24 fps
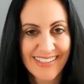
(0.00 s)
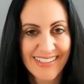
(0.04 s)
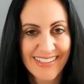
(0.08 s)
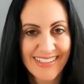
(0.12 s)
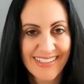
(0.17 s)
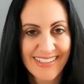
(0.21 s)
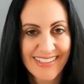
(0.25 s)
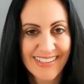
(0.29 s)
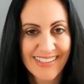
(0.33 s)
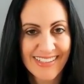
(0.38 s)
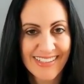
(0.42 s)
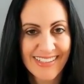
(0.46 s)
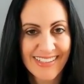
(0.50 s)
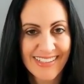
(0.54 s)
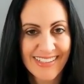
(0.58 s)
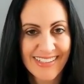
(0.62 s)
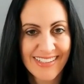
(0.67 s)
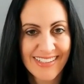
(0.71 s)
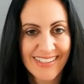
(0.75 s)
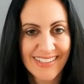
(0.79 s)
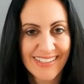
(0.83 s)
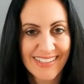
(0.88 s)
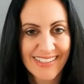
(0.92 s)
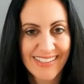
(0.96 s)

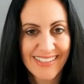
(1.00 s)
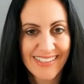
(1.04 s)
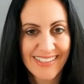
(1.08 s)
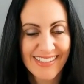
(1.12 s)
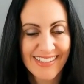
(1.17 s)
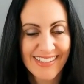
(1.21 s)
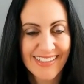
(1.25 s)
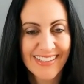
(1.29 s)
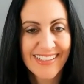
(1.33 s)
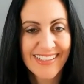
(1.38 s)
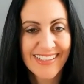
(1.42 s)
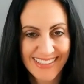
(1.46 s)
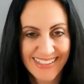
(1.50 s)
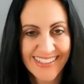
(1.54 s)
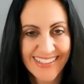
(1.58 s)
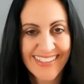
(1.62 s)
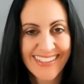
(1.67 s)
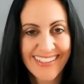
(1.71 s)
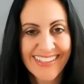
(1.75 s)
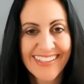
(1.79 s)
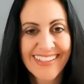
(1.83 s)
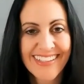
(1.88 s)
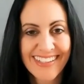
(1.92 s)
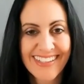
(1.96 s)

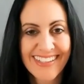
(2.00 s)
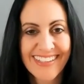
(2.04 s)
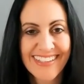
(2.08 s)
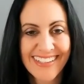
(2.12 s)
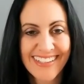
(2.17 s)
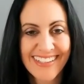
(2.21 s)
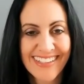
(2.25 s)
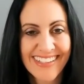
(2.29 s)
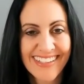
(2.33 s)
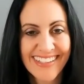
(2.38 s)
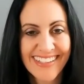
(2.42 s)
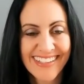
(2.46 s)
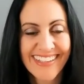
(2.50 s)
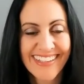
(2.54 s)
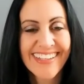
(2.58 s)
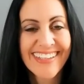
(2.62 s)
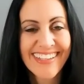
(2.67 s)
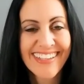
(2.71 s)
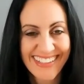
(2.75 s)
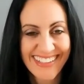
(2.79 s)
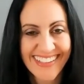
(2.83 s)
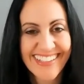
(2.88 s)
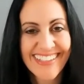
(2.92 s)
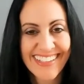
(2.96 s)

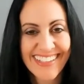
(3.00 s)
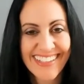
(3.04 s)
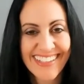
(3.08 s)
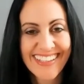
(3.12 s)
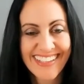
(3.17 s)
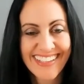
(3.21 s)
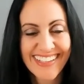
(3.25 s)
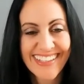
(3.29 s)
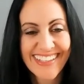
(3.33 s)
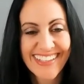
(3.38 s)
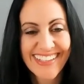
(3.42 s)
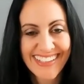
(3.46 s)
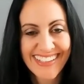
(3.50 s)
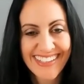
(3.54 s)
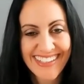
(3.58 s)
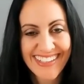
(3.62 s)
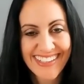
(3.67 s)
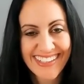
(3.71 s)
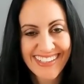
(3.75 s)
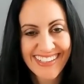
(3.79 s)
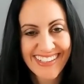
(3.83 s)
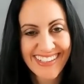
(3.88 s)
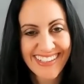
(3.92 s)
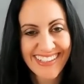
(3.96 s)

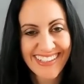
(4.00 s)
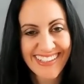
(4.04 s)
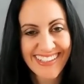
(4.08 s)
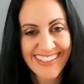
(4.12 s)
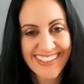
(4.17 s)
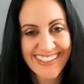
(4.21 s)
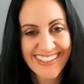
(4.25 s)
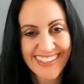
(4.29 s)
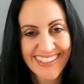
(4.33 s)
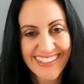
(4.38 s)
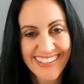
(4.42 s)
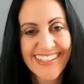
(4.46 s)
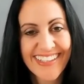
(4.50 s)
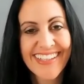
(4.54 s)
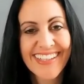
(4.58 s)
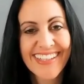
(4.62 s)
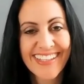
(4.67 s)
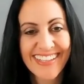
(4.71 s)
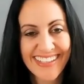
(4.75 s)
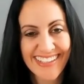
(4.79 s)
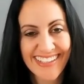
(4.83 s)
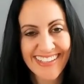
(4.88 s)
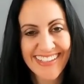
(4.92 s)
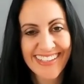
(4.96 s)

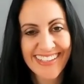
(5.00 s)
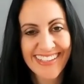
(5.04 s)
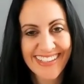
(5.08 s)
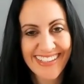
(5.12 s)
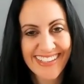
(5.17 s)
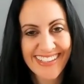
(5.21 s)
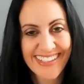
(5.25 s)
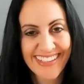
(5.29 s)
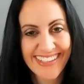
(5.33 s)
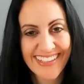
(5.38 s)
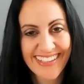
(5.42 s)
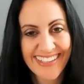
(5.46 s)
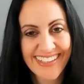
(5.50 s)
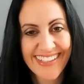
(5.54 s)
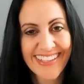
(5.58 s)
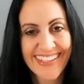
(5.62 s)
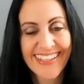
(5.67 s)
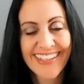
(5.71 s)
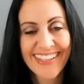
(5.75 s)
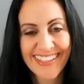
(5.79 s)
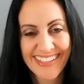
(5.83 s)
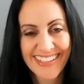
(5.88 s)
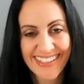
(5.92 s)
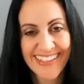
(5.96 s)

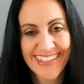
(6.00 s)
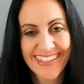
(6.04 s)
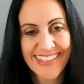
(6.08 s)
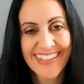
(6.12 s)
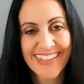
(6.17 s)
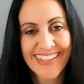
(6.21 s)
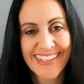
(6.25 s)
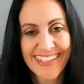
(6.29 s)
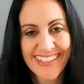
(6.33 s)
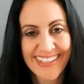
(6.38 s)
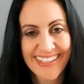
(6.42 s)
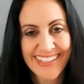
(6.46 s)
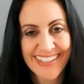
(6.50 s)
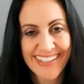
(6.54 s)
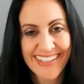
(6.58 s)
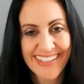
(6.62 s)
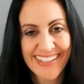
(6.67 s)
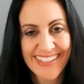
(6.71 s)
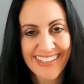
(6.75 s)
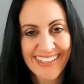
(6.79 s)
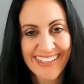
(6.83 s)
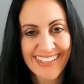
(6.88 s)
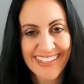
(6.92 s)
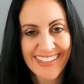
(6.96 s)

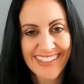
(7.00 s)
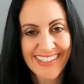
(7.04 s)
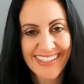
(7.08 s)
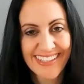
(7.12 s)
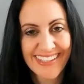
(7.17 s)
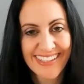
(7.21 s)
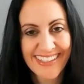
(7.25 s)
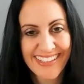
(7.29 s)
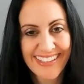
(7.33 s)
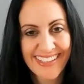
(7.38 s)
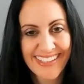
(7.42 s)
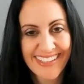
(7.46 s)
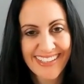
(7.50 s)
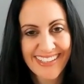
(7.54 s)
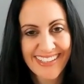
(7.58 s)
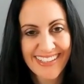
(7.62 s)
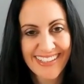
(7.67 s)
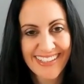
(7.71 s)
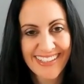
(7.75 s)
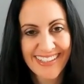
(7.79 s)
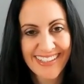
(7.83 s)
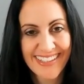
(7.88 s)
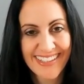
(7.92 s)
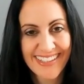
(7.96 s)
(silent)